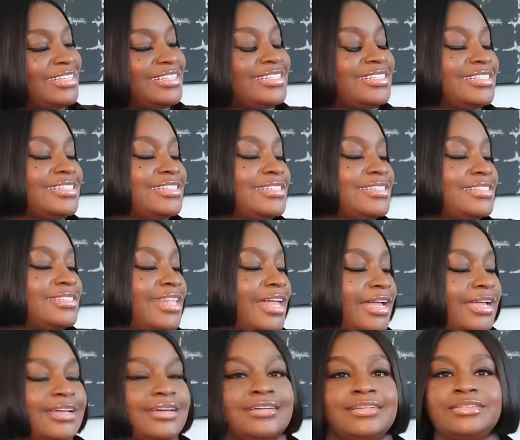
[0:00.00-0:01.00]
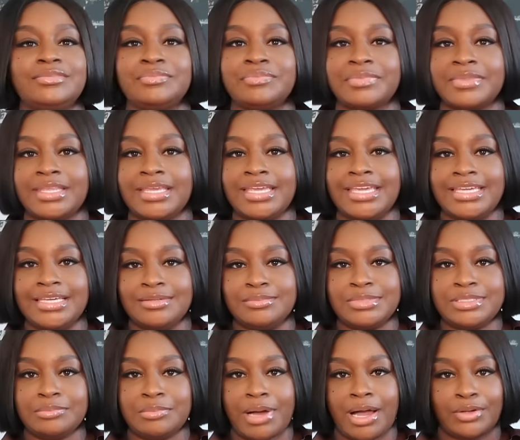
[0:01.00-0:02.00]
This is like a
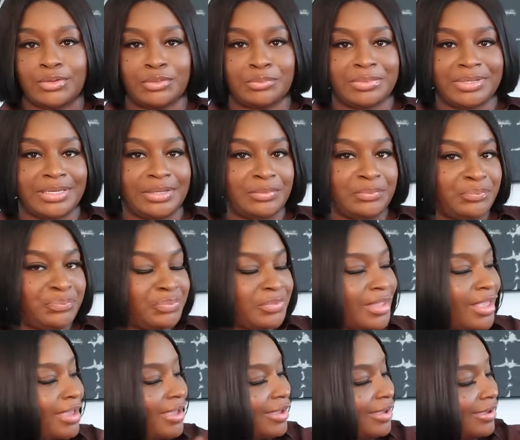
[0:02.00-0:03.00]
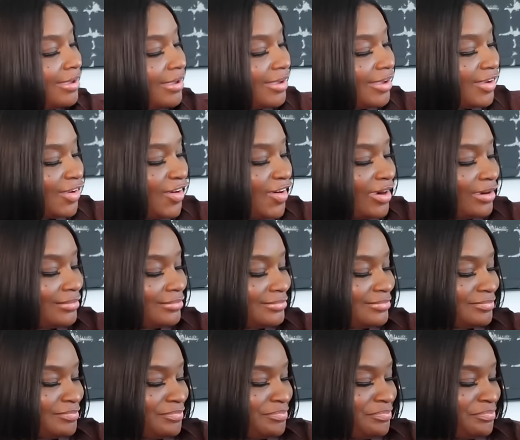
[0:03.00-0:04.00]
empty bottle, but
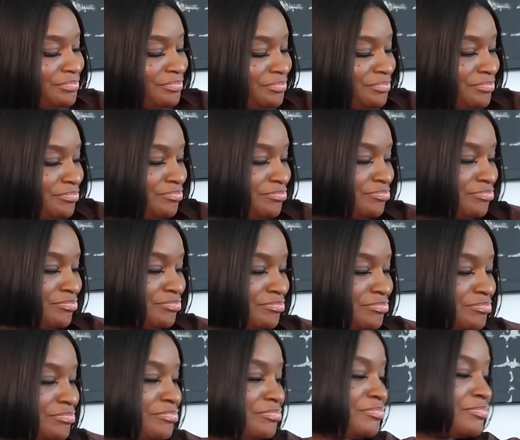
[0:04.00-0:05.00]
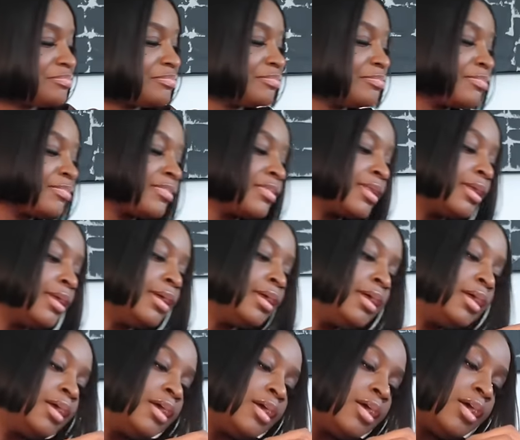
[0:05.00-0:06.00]
girl, mm,
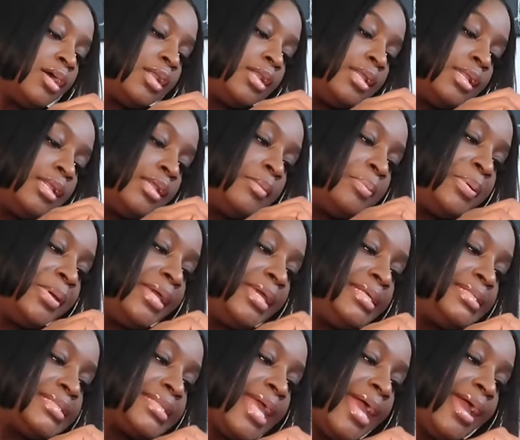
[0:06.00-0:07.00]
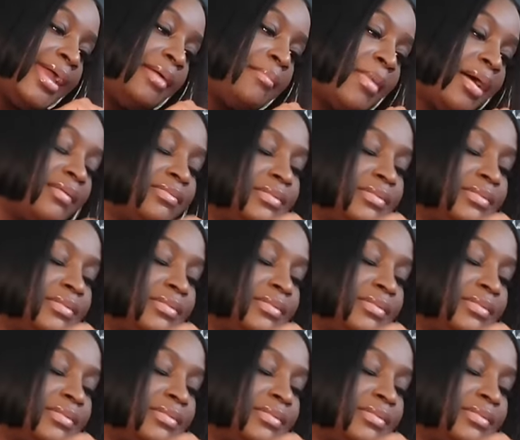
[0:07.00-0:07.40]
girl, a little piece came